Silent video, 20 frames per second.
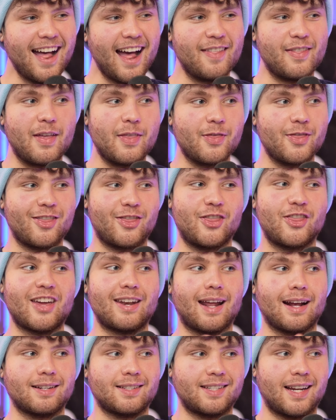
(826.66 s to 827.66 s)
and then
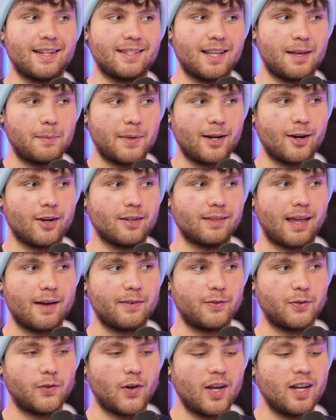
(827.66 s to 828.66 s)
the next day send me her
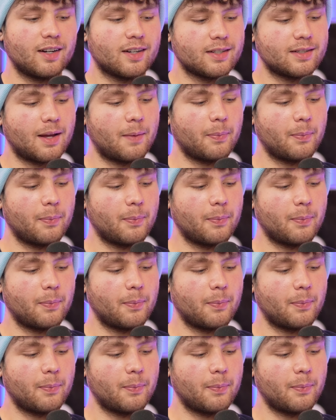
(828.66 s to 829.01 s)
left foot or